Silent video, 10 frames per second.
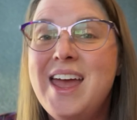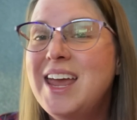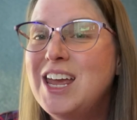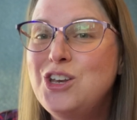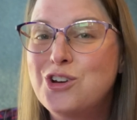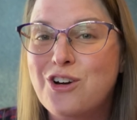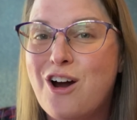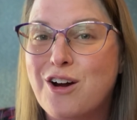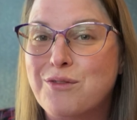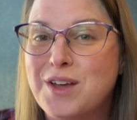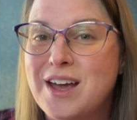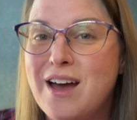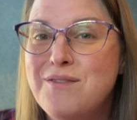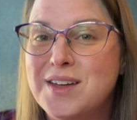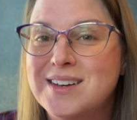in your RV
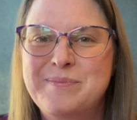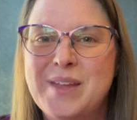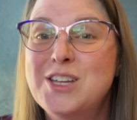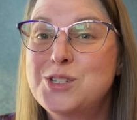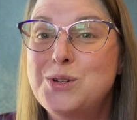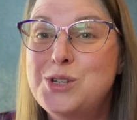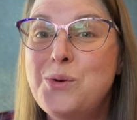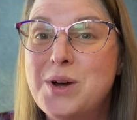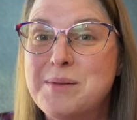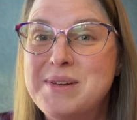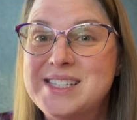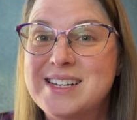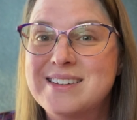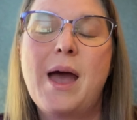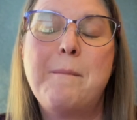oven. So you don't want to miss
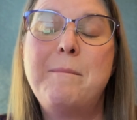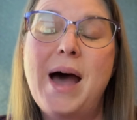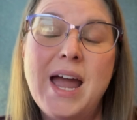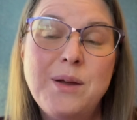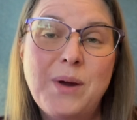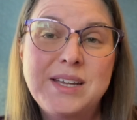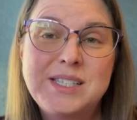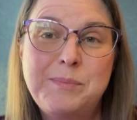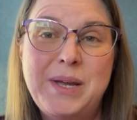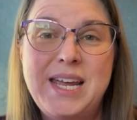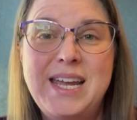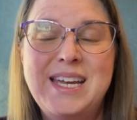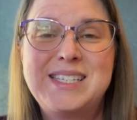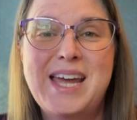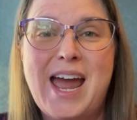it. My recipe
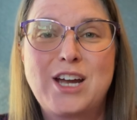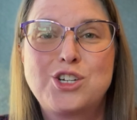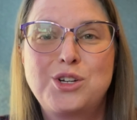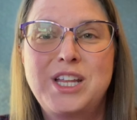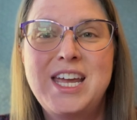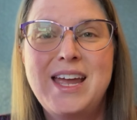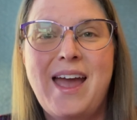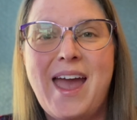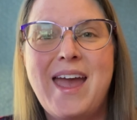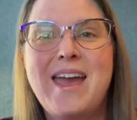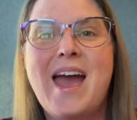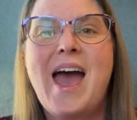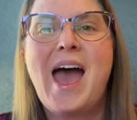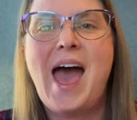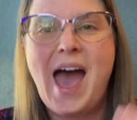is actually a
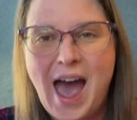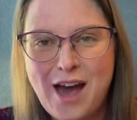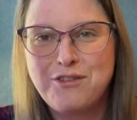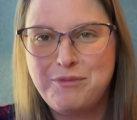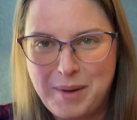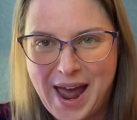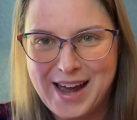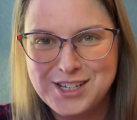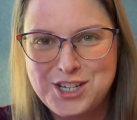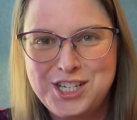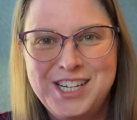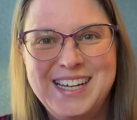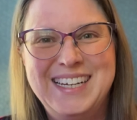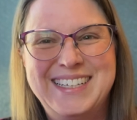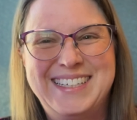half batch.
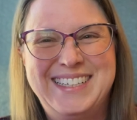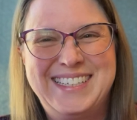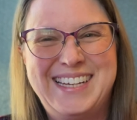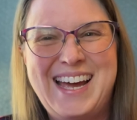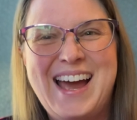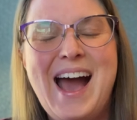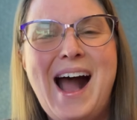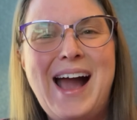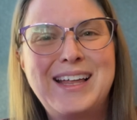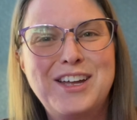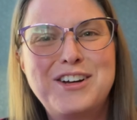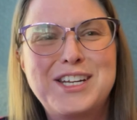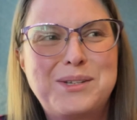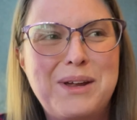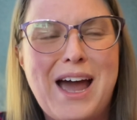I learned
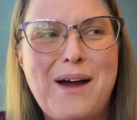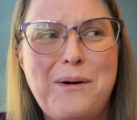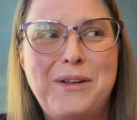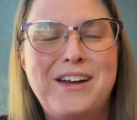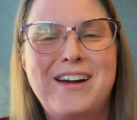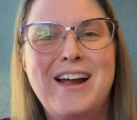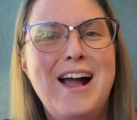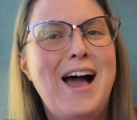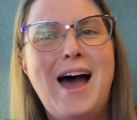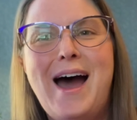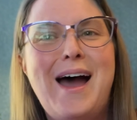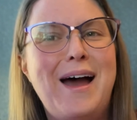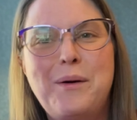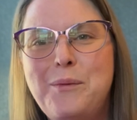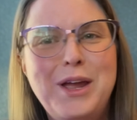as we got older,
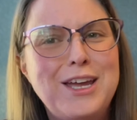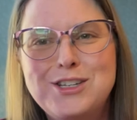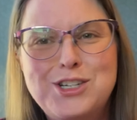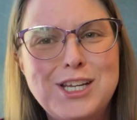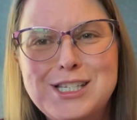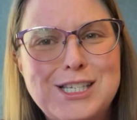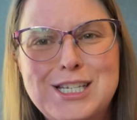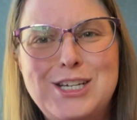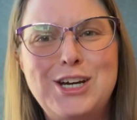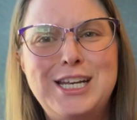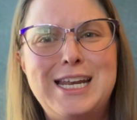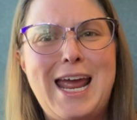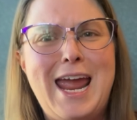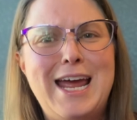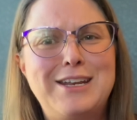we just couldn't
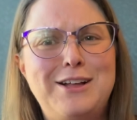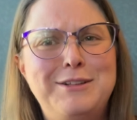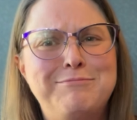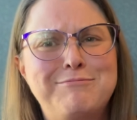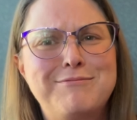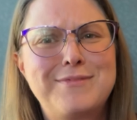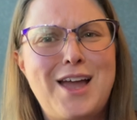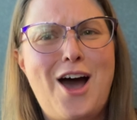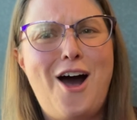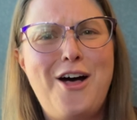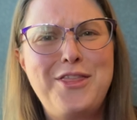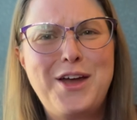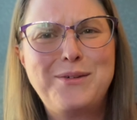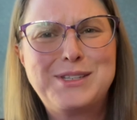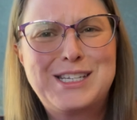handle all
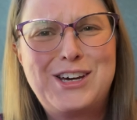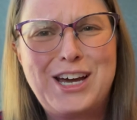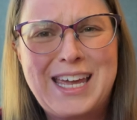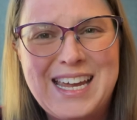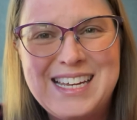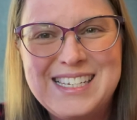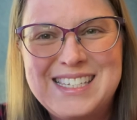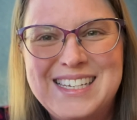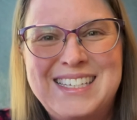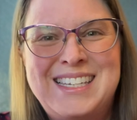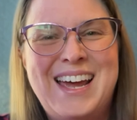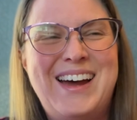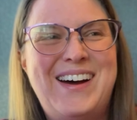those cookies. So